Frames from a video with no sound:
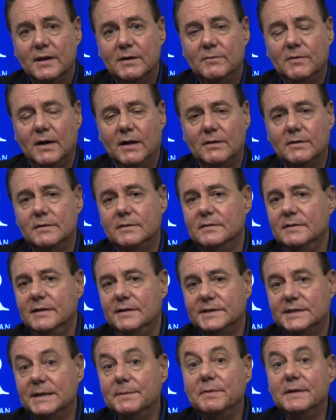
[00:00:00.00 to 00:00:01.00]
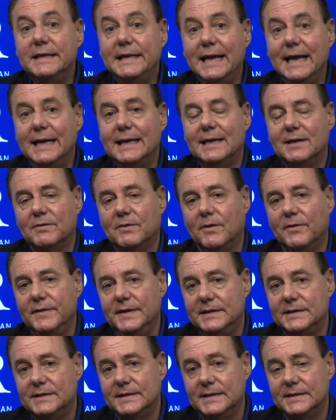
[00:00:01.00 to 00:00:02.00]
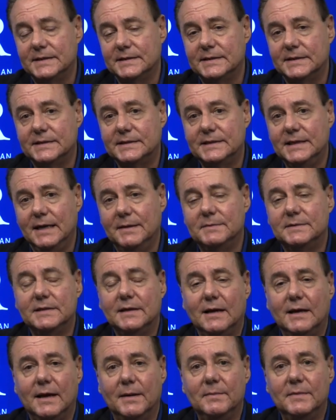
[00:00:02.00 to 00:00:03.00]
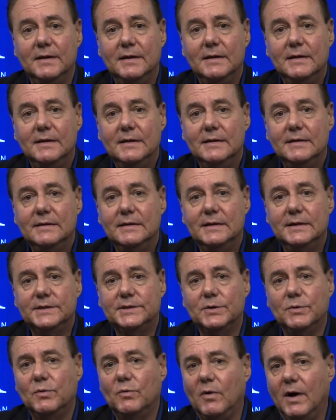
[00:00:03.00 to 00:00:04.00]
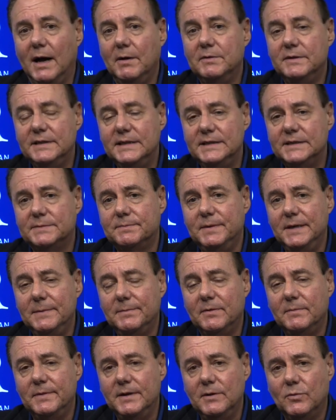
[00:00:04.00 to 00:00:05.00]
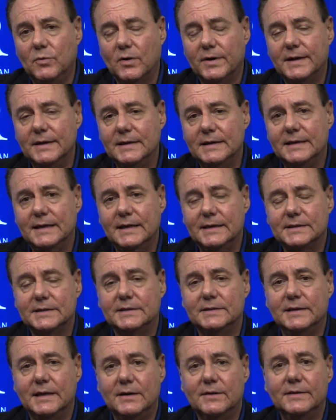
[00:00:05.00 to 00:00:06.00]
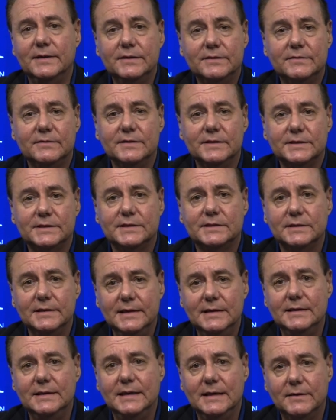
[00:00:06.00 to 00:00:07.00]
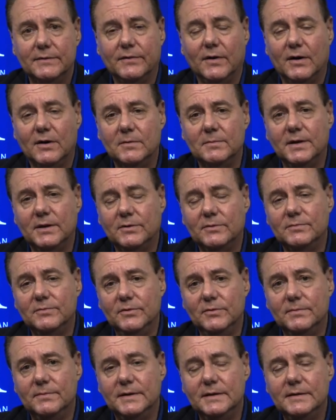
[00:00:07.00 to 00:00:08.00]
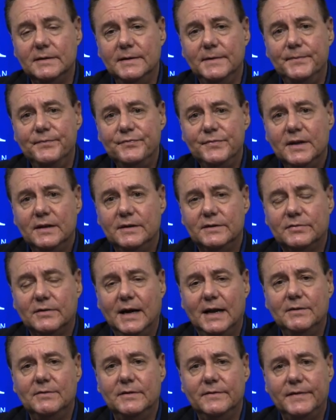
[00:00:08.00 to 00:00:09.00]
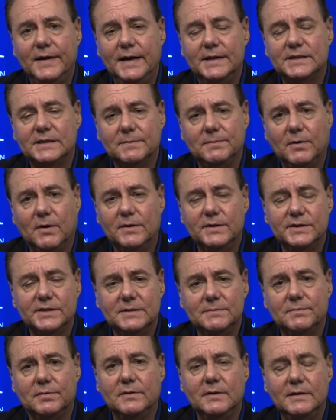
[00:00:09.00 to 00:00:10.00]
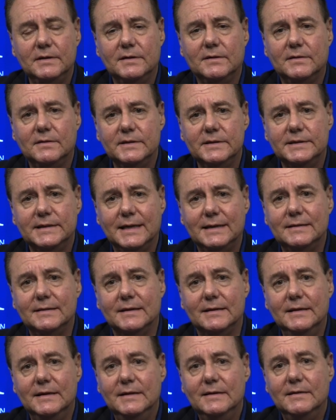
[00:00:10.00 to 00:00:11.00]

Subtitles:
Well, you simply can't get all these things at the same time. And so why would these people be working against their interests in the environmental movement to try to advance a partisan political agenda?